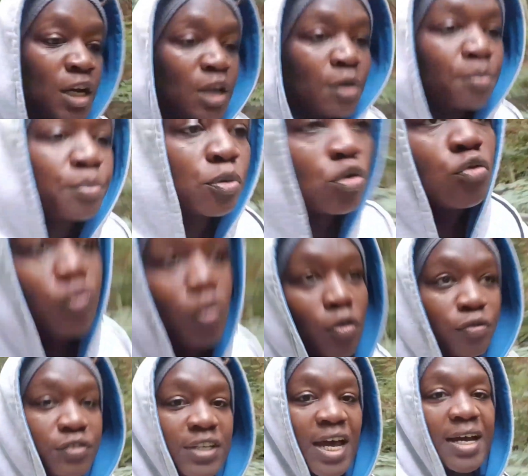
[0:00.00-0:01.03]
proof of
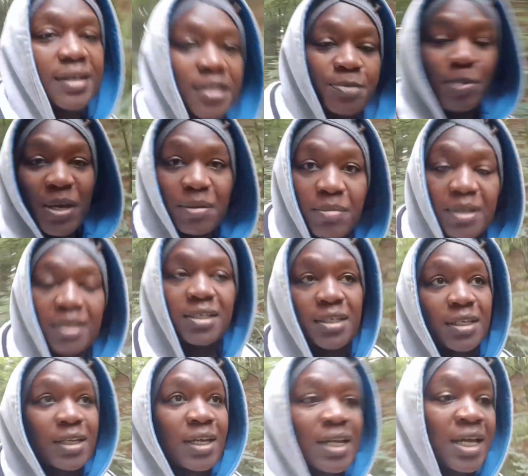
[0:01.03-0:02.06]
tax payment.
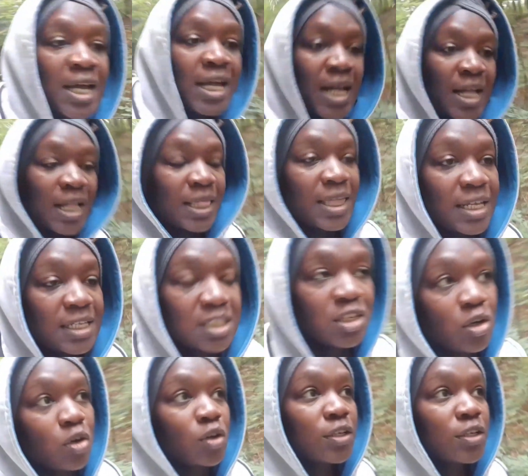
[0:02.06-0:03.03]
That's called